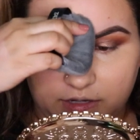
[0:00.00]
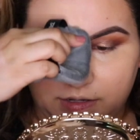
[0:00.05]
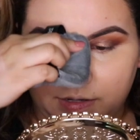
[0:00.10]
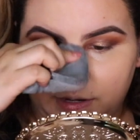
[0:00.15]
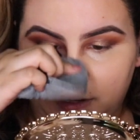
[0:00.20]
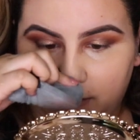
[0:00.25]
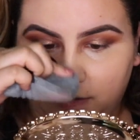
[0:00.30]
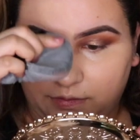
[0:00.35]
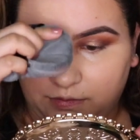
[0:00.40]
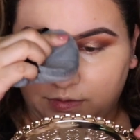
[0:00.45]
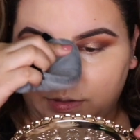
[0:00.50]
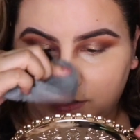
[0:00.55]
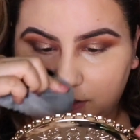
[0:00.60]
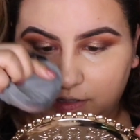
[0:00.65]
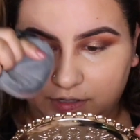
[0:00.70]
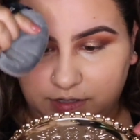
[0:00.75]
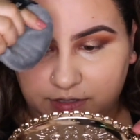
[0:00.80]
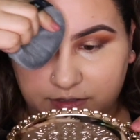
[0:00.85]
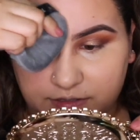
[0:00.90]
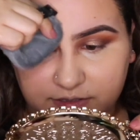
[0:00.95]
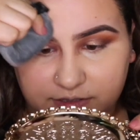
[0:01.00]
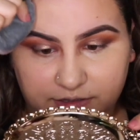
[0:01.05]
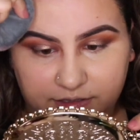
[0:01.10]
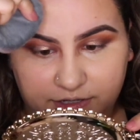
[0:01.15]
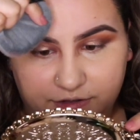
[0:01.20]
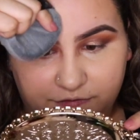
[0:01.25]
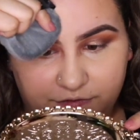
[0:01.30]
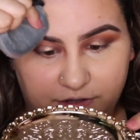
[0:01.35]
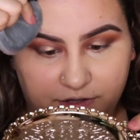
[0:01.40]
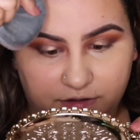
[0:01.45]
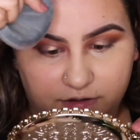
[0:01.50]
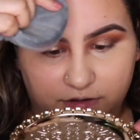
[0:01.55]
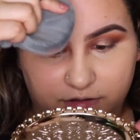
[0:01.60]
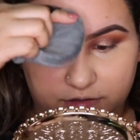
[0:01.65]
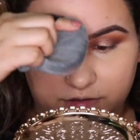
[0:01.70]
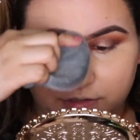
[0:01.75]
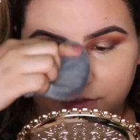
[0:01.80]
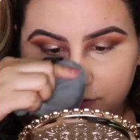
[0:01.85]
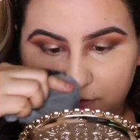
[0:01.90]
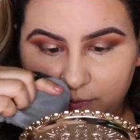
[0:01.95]
Now, it is leaving a
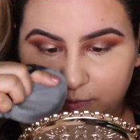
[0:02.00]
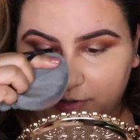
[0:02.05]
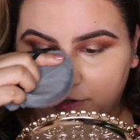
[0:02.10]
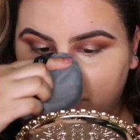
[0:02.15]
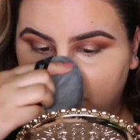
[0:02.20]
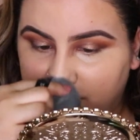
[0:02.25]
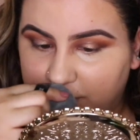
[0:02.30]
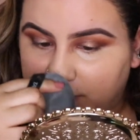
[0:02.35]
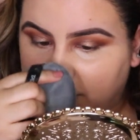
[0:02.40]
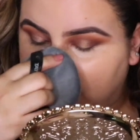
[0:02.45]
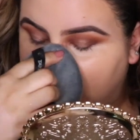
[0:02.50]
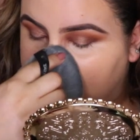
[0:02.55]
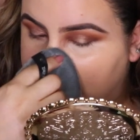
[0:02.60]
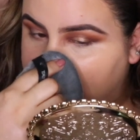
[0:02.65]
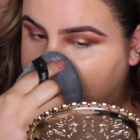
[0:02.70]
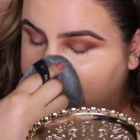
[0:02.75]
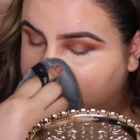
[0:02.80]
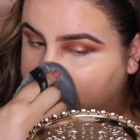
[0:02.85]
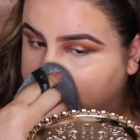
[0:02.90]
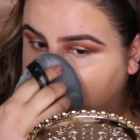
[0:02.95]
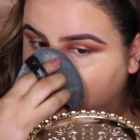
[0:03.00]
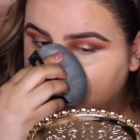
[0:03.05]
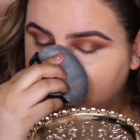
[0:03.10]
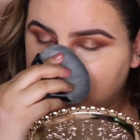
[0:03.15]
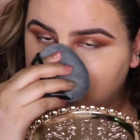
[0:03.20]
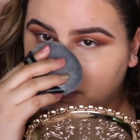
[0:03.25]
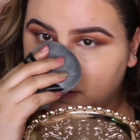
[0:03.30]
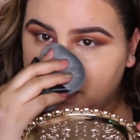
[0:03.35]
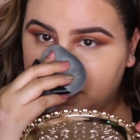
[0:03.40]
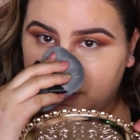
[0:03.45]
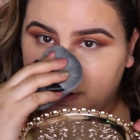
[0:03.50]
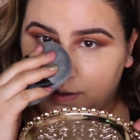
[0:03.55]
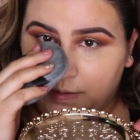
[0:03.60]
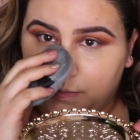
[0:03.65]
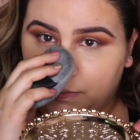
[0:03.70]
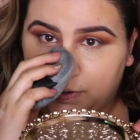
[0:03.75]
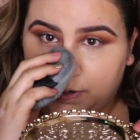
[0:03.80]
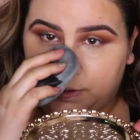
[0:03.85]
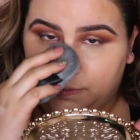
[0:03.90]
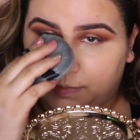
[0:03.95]
little bit of lines,
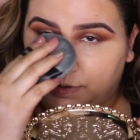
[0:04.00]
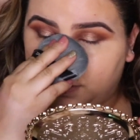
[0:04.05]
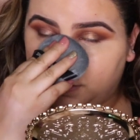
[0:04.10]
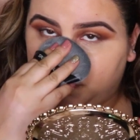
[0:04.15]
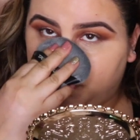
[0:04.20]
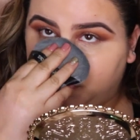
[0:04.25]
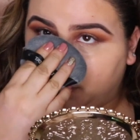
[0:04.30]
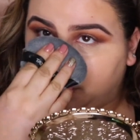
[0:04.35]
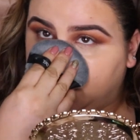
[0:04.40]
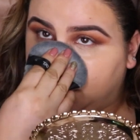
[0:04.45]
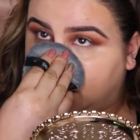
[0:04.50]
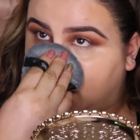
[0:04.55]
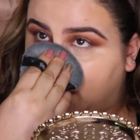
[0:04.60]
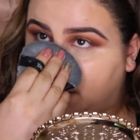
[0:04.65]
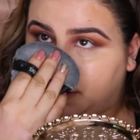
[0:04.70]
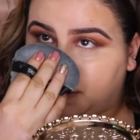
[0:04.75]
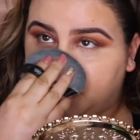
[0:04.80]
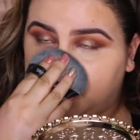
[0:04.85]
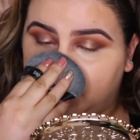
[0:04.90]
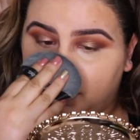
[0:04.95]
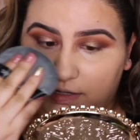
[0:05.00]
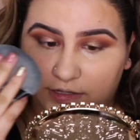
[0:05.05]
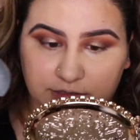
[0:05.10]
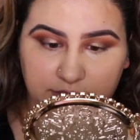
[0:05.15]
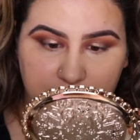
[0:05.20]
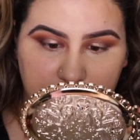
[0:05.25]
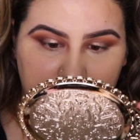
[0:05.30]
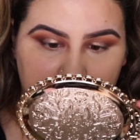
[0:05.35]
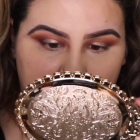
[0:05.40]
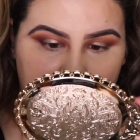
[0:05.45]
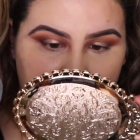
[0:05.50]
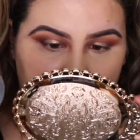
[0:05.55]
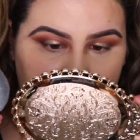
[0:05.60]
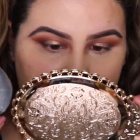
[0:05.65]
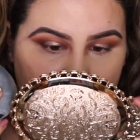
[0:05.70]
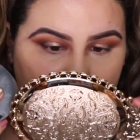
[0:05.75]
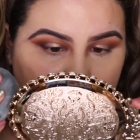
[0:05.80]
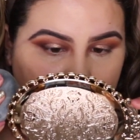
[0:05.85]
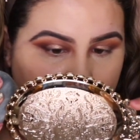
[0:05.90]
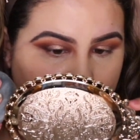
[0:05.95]
but I'm going to blot it and see if
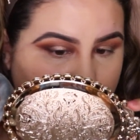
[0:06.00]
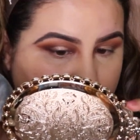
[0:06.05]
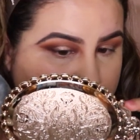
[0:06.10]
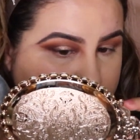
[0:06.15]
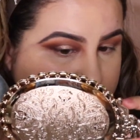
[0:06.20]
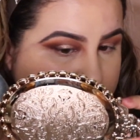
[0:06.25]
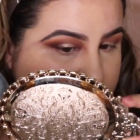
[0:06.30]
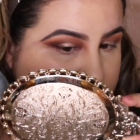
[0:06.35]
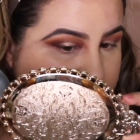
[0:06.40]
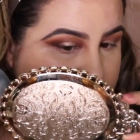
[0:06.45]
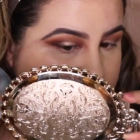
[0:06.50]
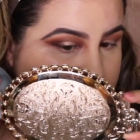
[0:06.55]
that helps.